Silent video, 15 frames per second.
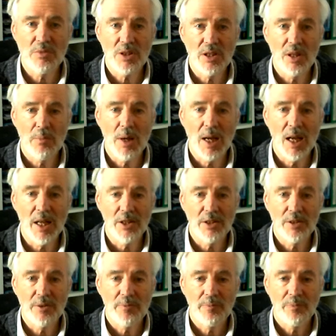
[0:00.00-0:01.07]
and the mind.
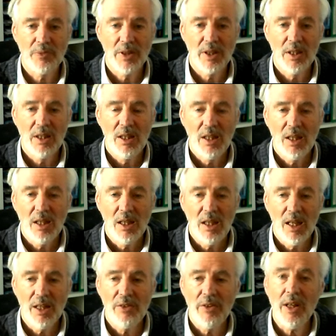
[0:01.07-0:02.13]

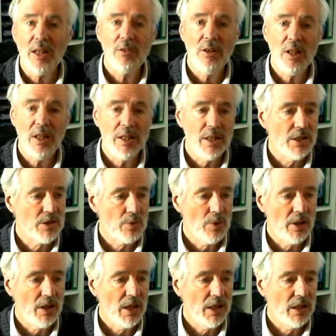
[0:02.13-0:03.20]
And that really is
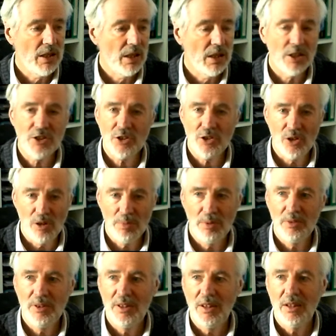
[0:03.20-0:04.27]
where I stop.
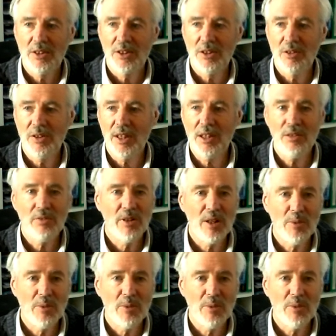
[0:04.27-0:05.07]
So thank you very